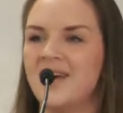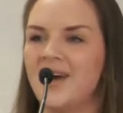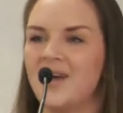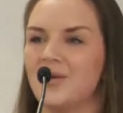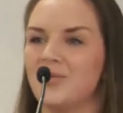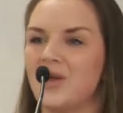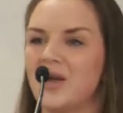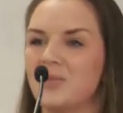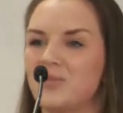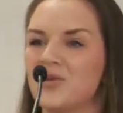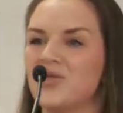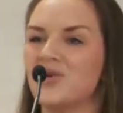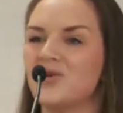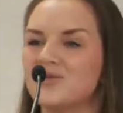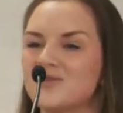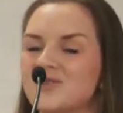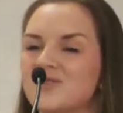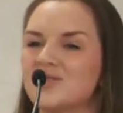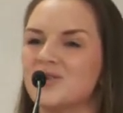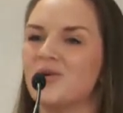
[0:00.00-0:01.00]
And I'm like, but
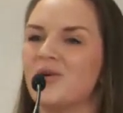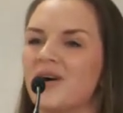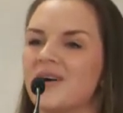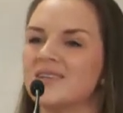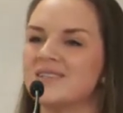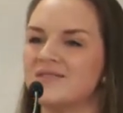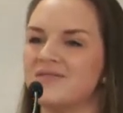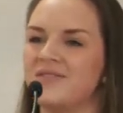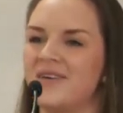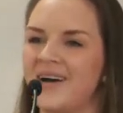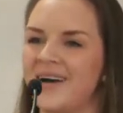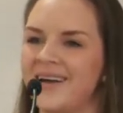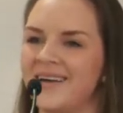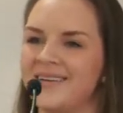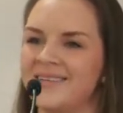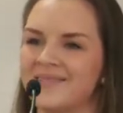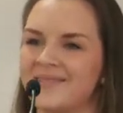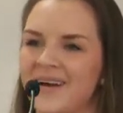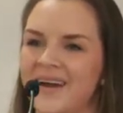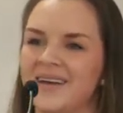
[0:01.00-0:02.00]
those are so hard to
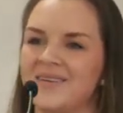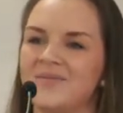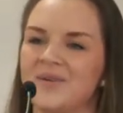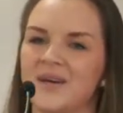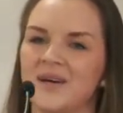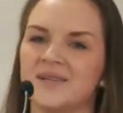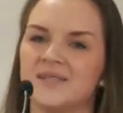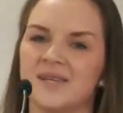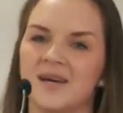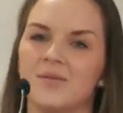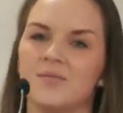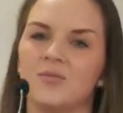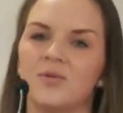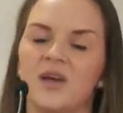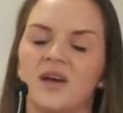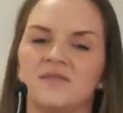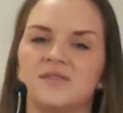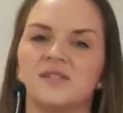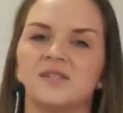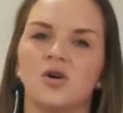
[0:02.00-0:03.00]
find, right? Because
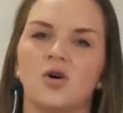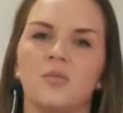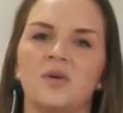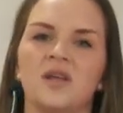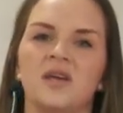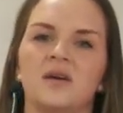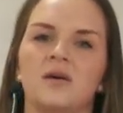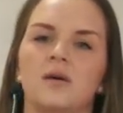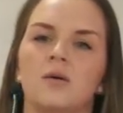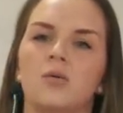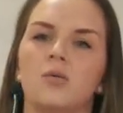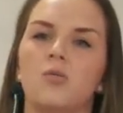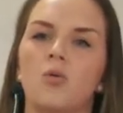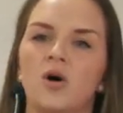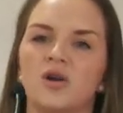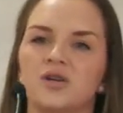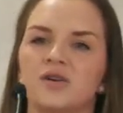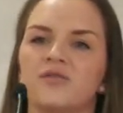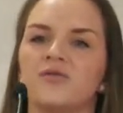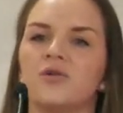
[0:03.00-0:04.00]
we have so many
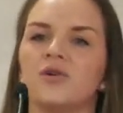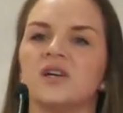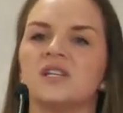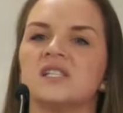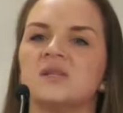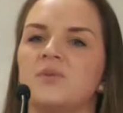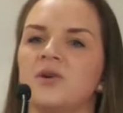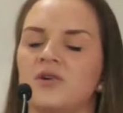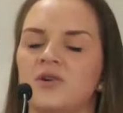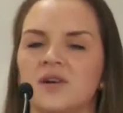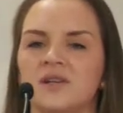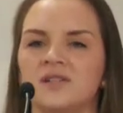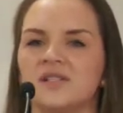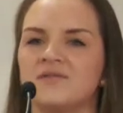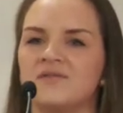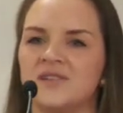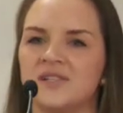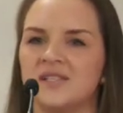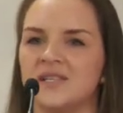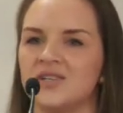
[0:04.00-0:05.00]
wonderful
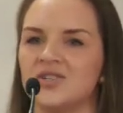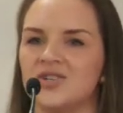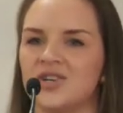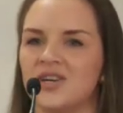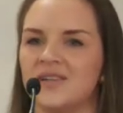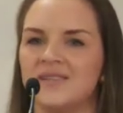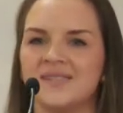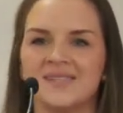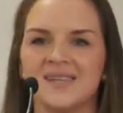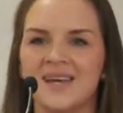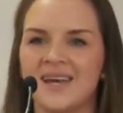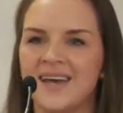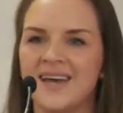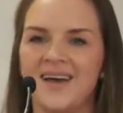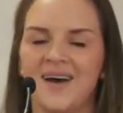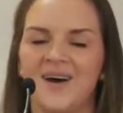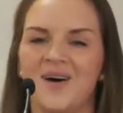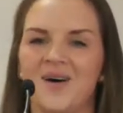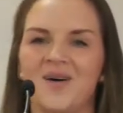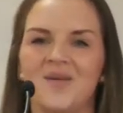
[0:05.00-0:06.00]
experienced physicians,
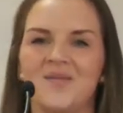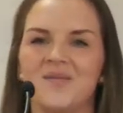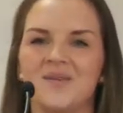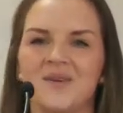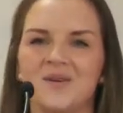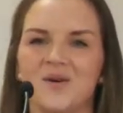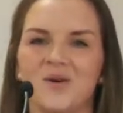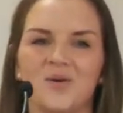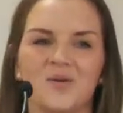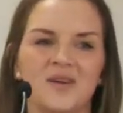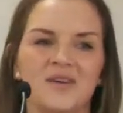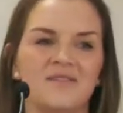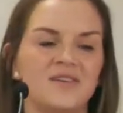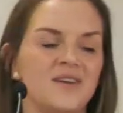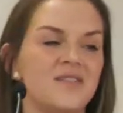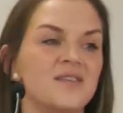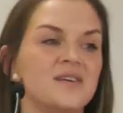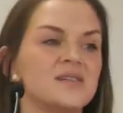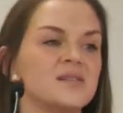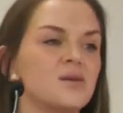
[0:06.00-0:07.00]
you know,
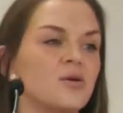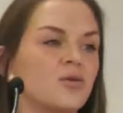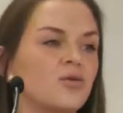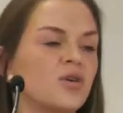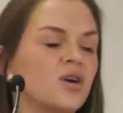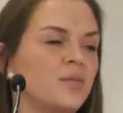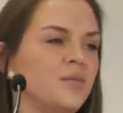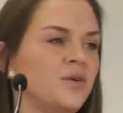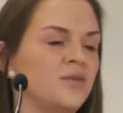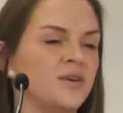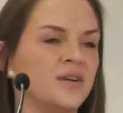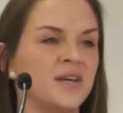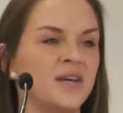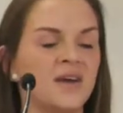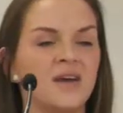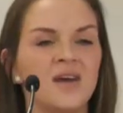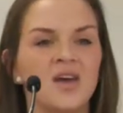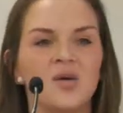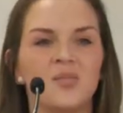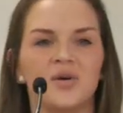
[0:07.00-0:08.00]
even in this local
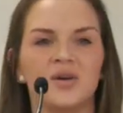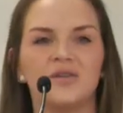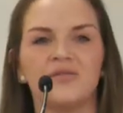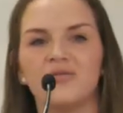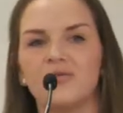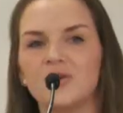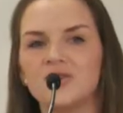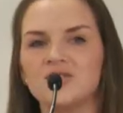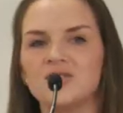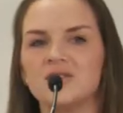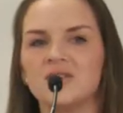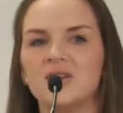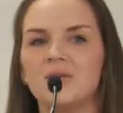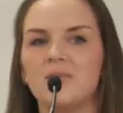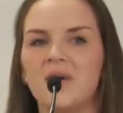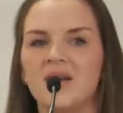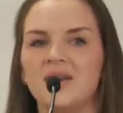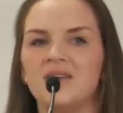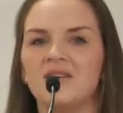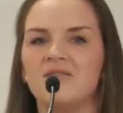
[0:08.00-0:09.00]
community. But unfortunately,
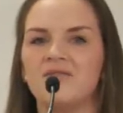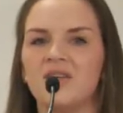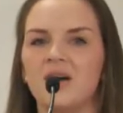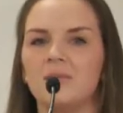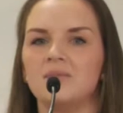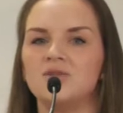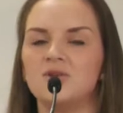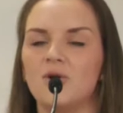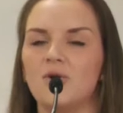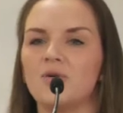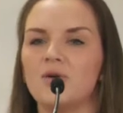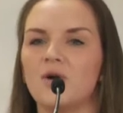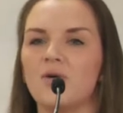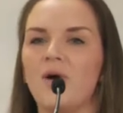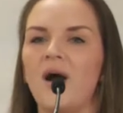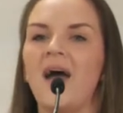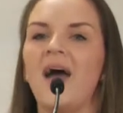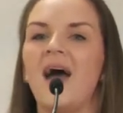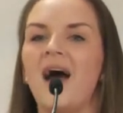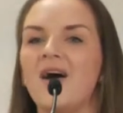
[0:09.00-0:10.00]
many of them don't
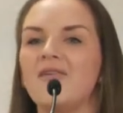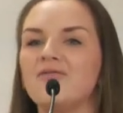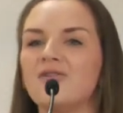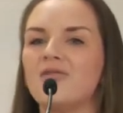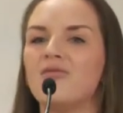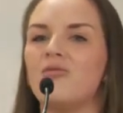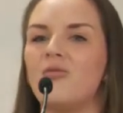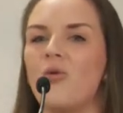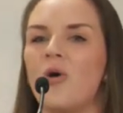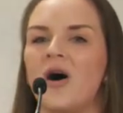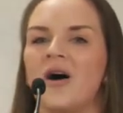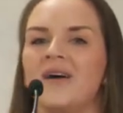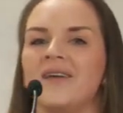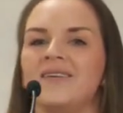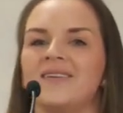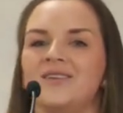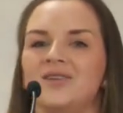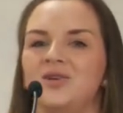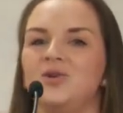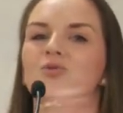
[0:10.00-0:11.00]
know half of
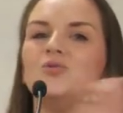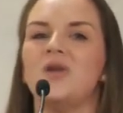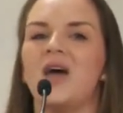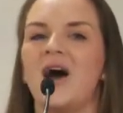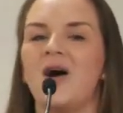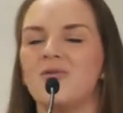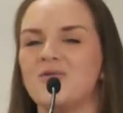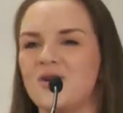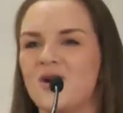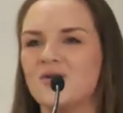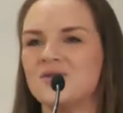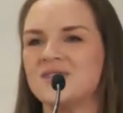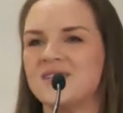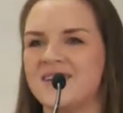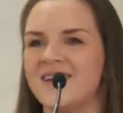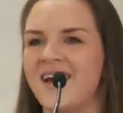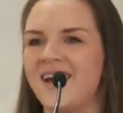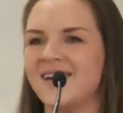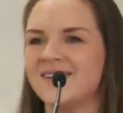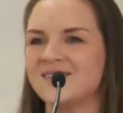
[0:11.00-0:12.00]
what you now know
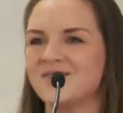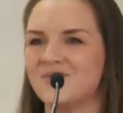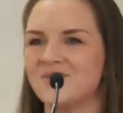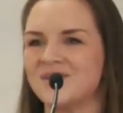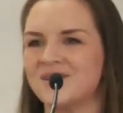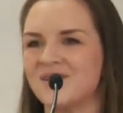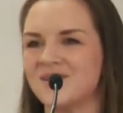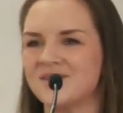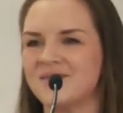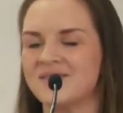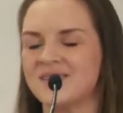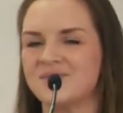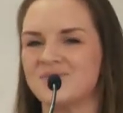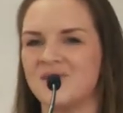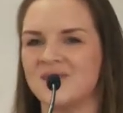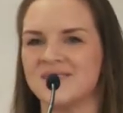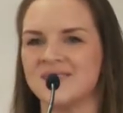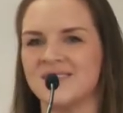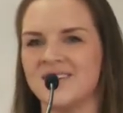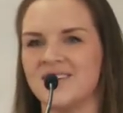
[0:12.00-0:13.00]
today as a result of this
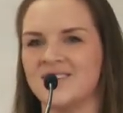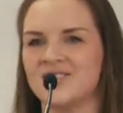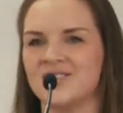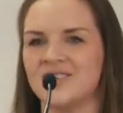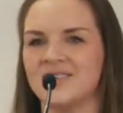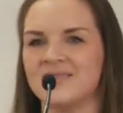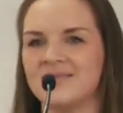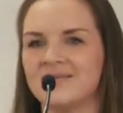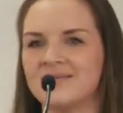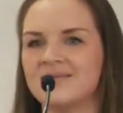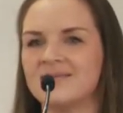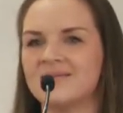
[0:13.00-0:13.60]
presentation.